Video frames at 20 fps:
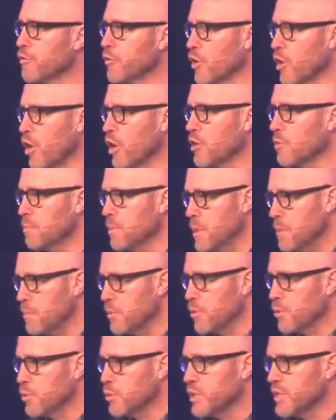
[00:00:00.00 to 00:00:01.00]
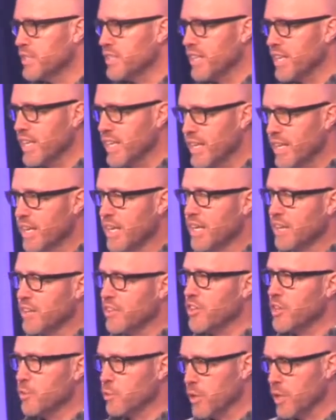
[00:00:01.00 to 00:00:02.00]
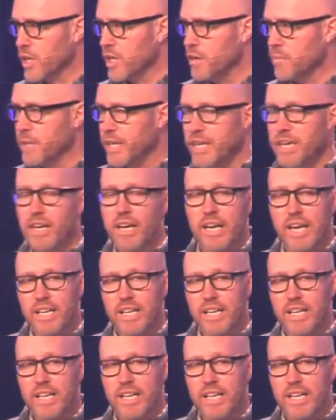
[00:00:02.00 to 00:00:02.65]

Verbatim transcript: for all the people who would say that they were coming.